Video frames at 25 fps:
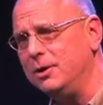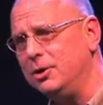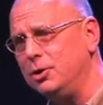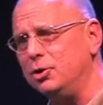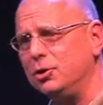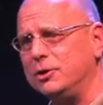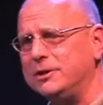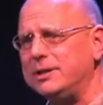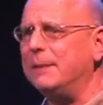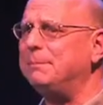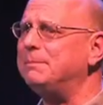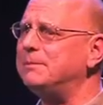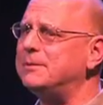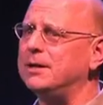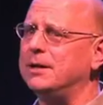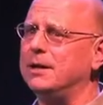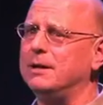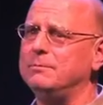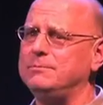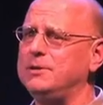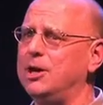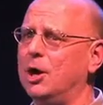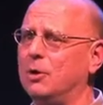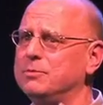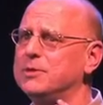hooked up
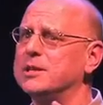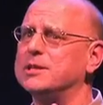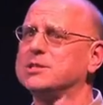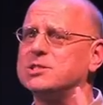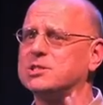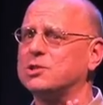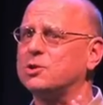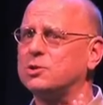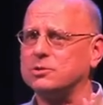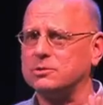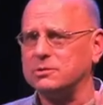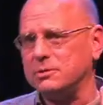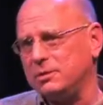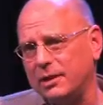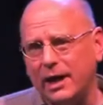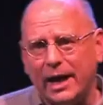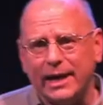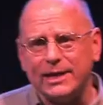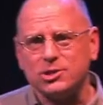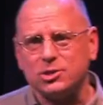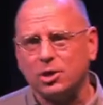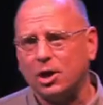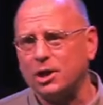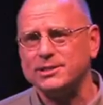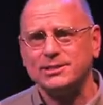to, you know, the
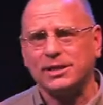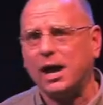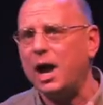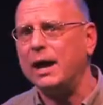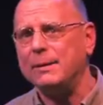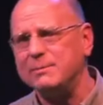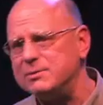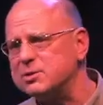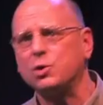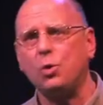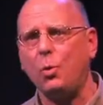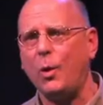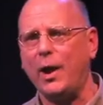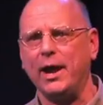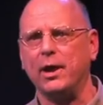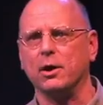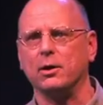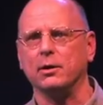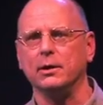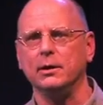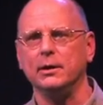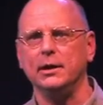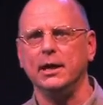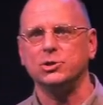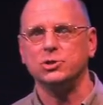lights on Times
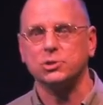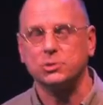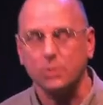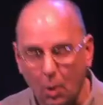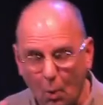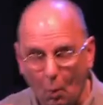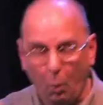Square. It's just,